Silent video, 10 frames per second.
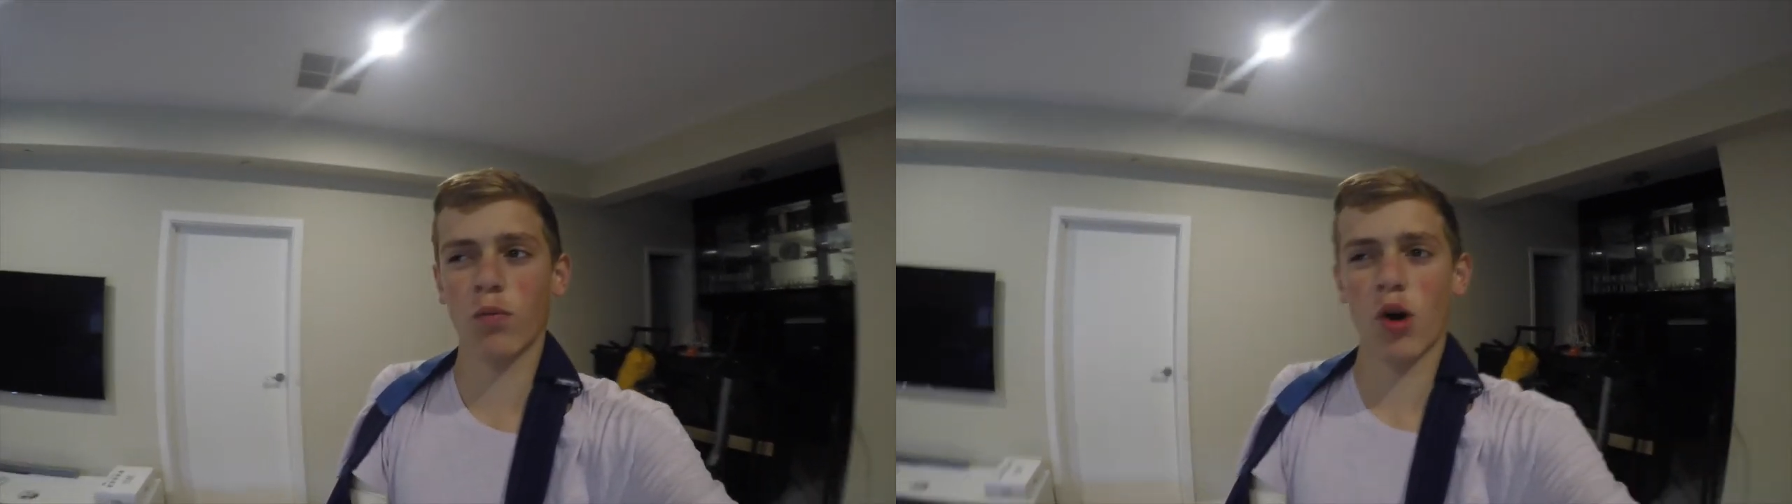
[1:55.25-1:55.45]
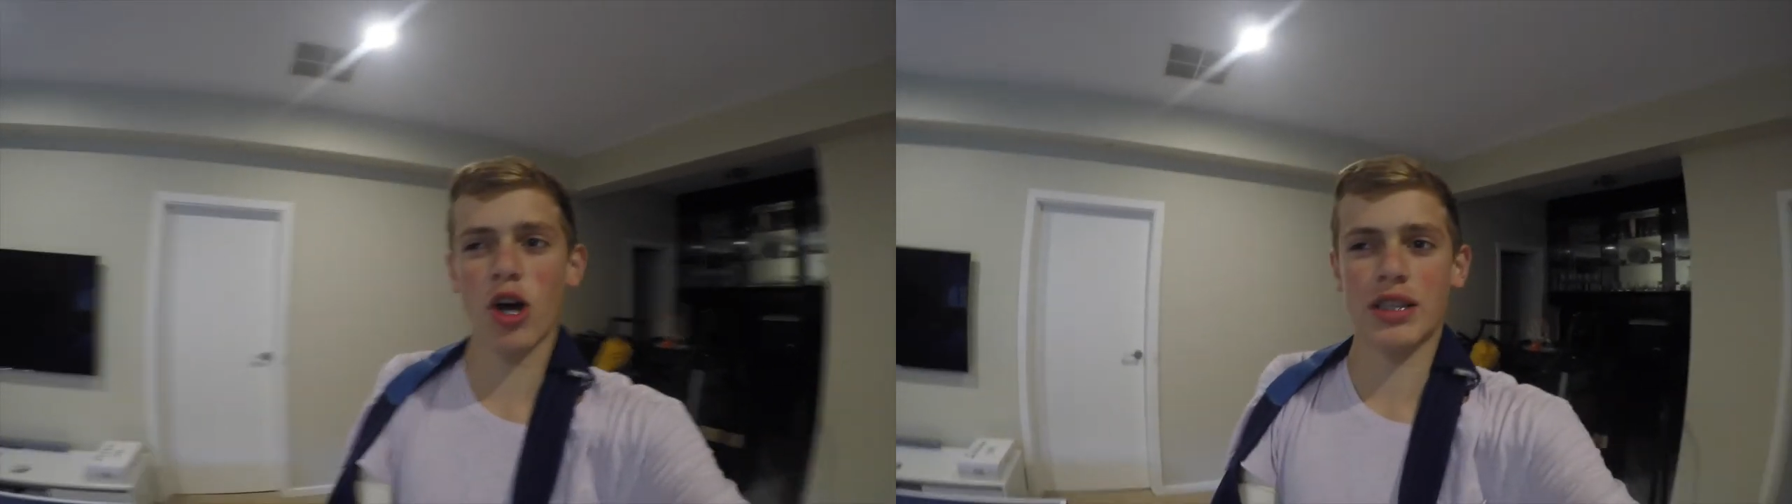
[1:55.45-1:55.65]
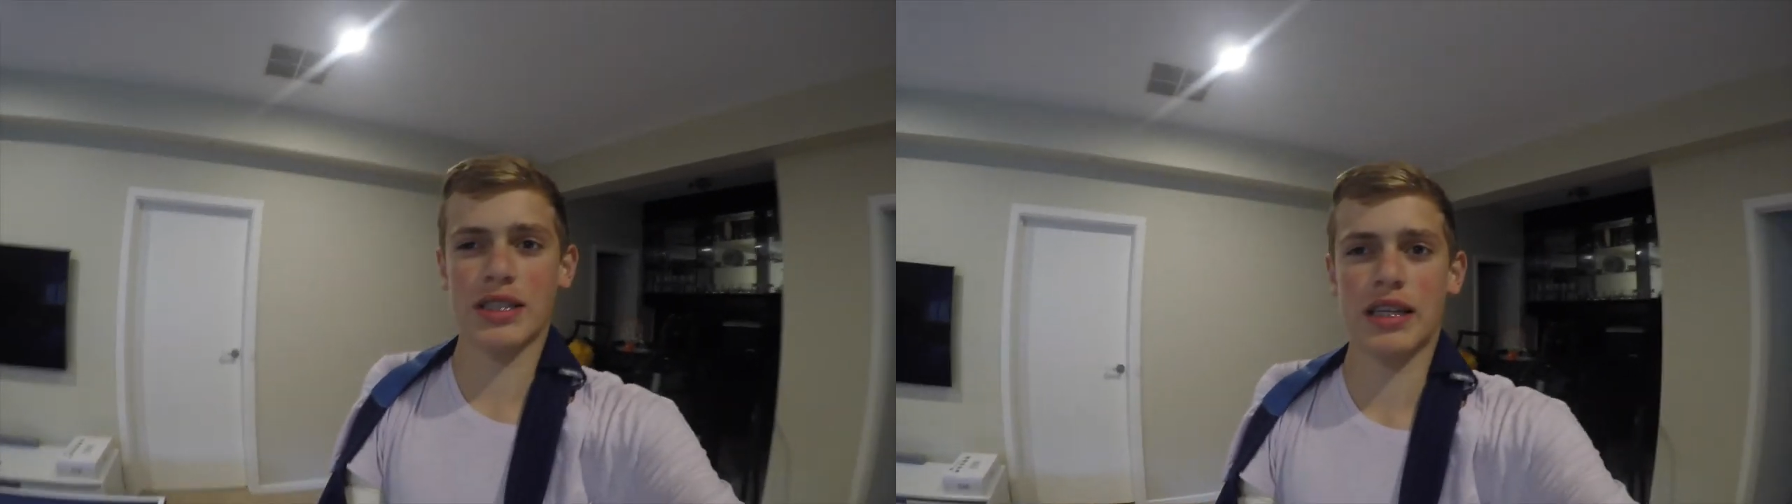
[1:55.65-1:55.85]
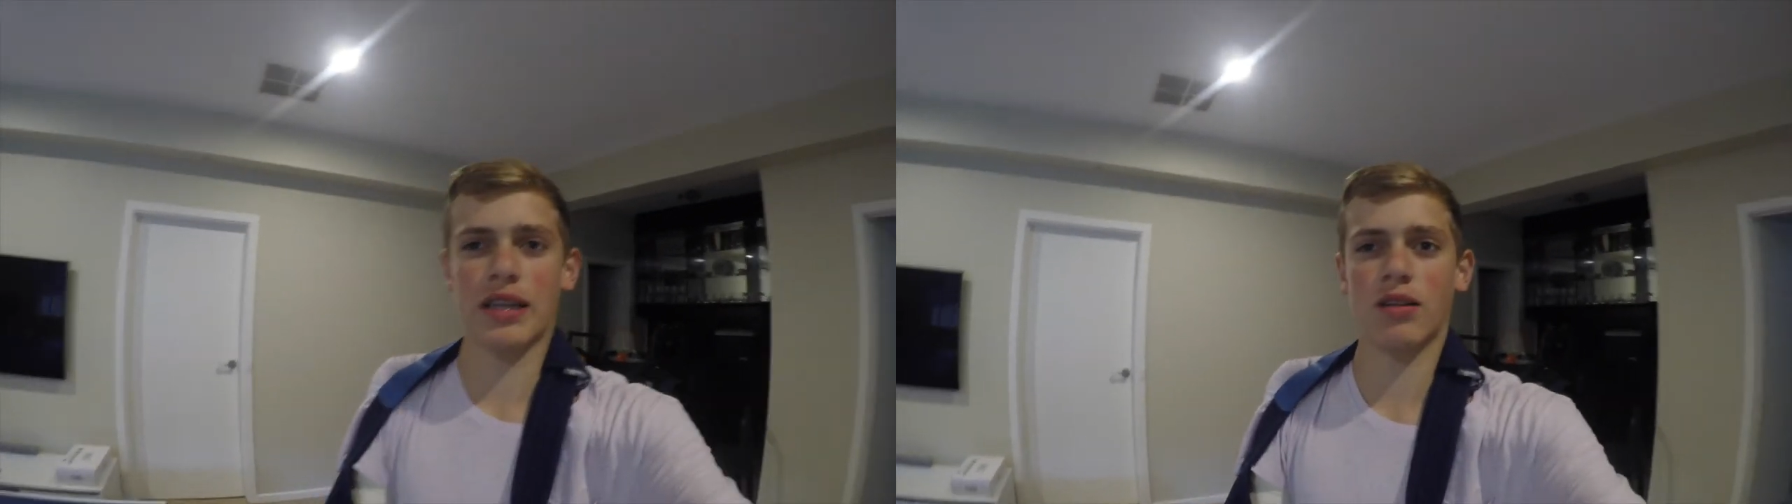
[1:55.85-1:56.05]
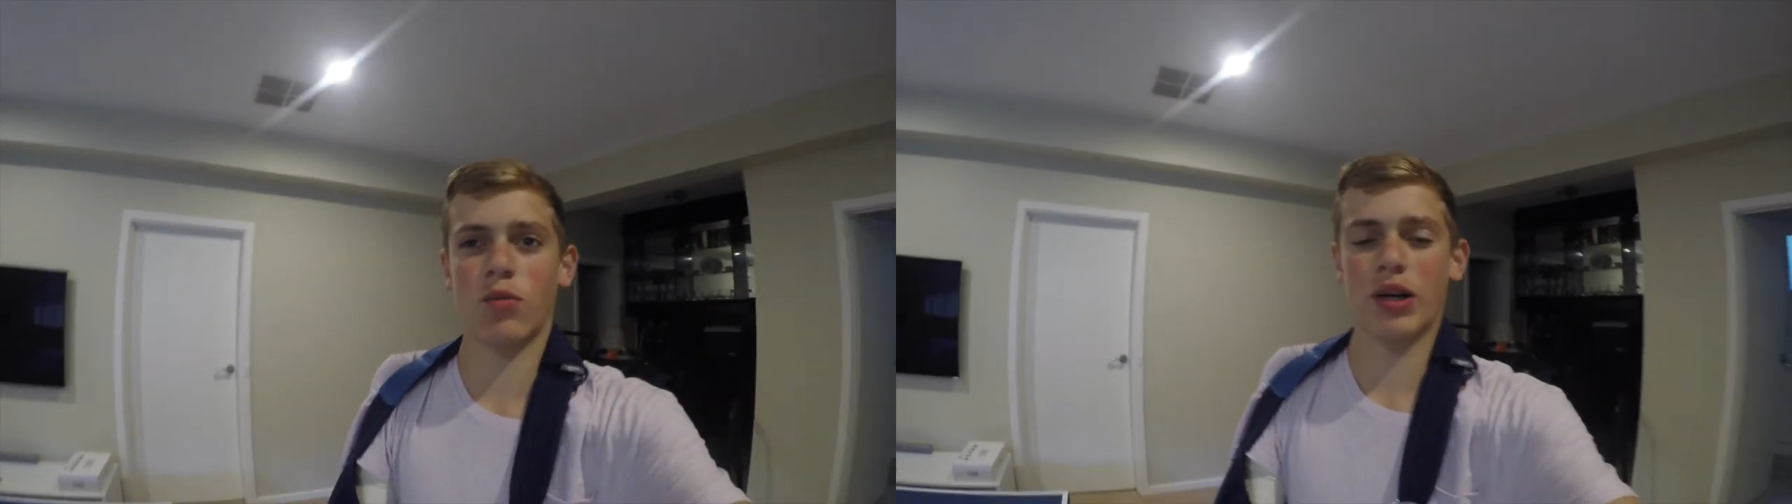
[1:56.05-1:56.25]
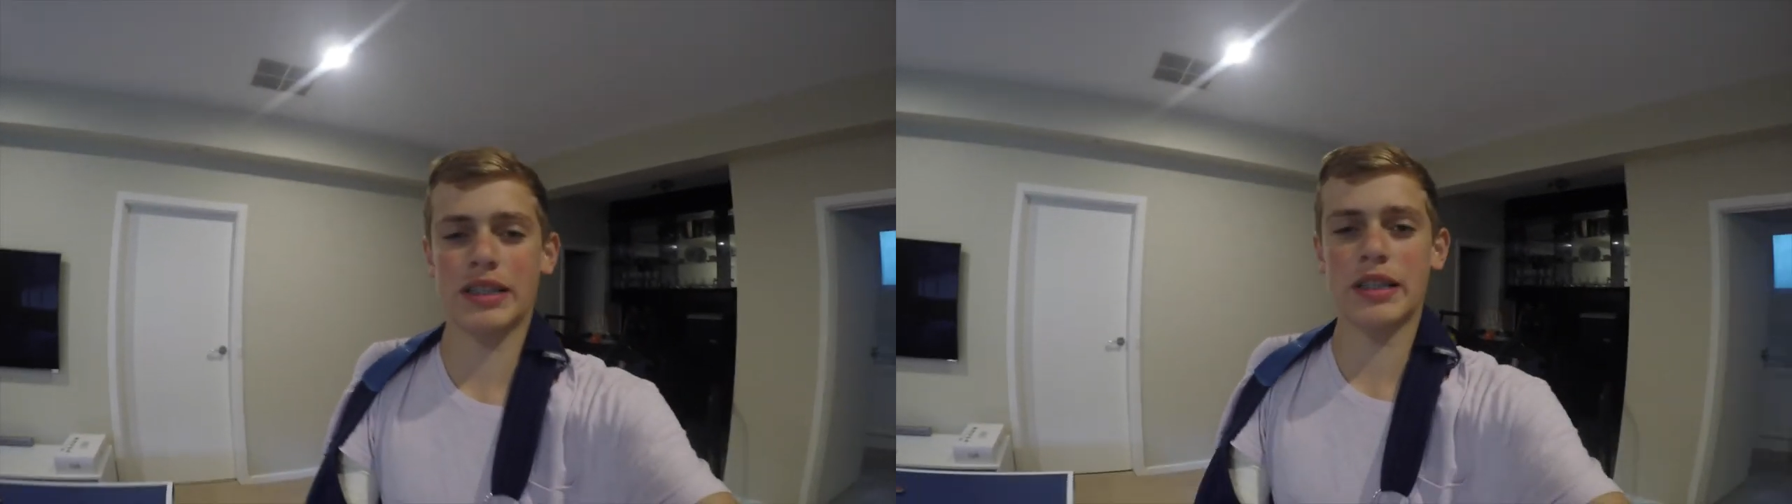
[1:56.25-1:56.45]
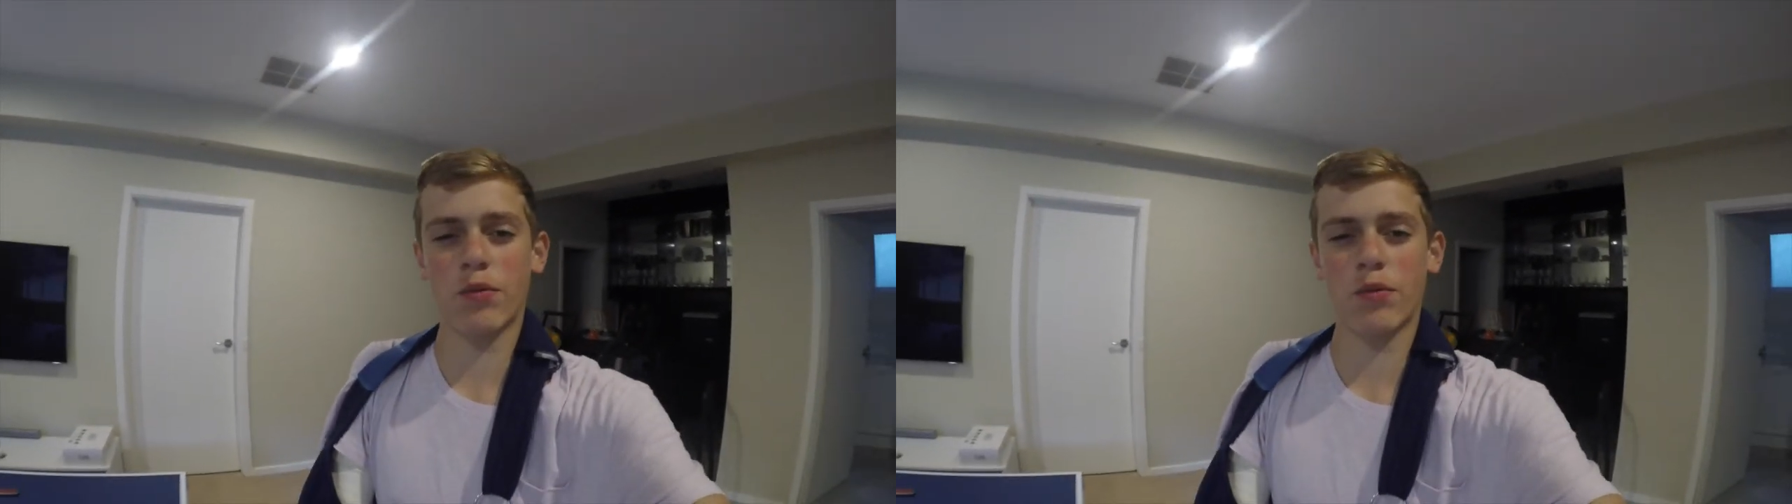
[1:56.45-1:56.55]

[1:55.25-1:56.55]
worse than what it did